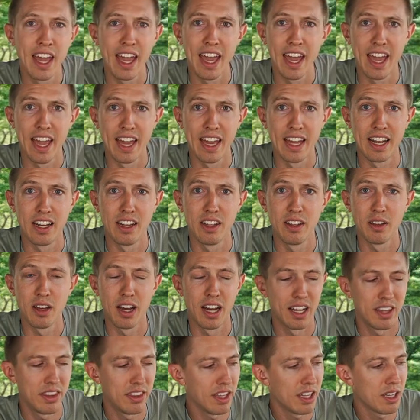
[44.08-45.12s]
And
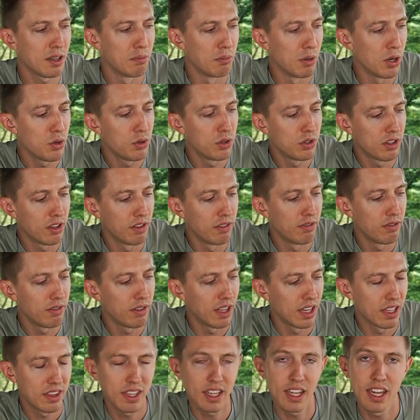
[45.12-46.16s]
I think most of,
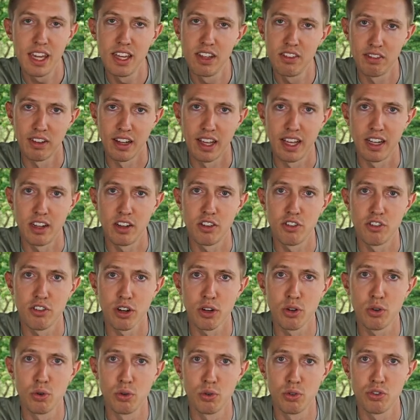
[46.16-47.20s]
I think his lanyards
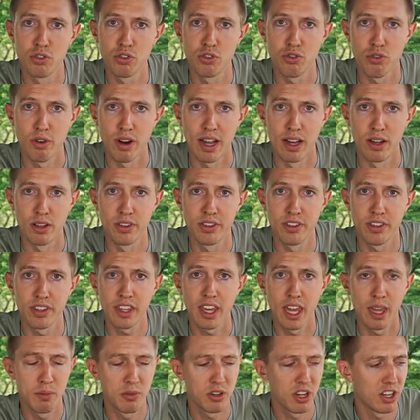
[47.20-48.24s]
are Golden Trout
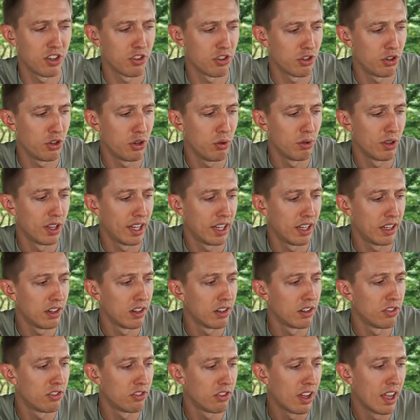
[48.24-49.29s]
Game Changer two
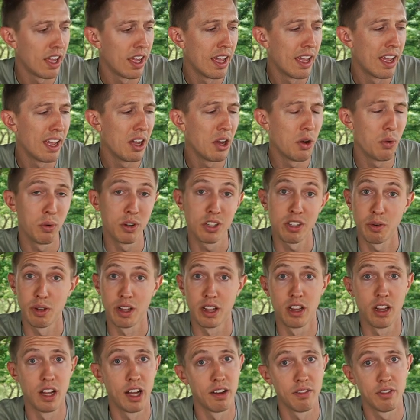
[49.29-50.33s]
lanyards, which I
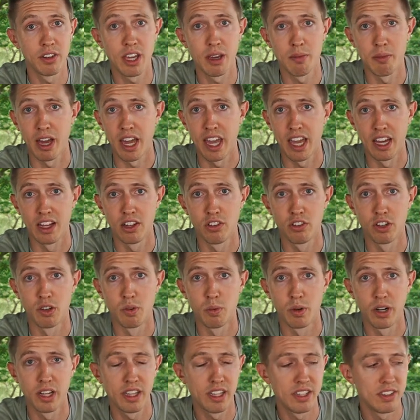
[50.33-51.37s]
would love to get my hands on
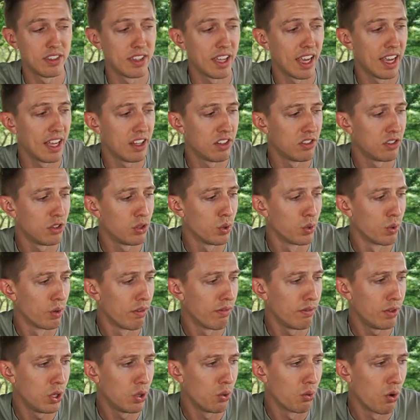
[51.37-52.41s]
one of these days and do a
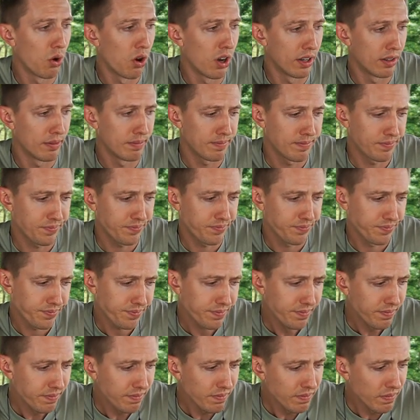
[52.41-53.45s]
review on.
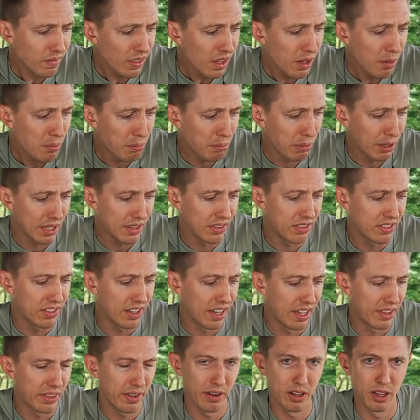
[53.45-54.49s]
But
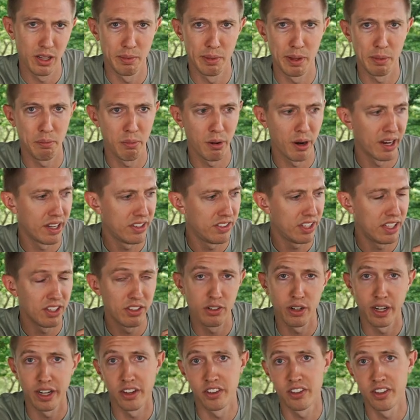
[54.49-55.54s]
uh, they're a little bit pricey,
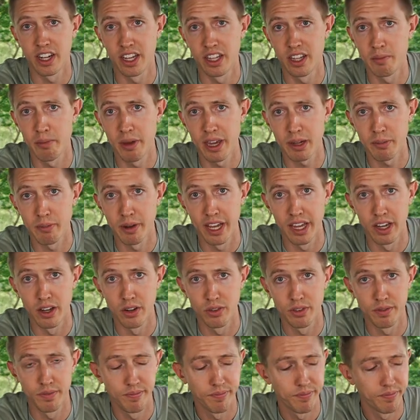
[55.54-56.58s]
so I decided to make my
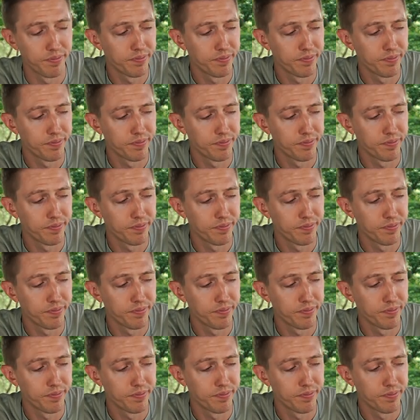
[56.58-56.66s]
own.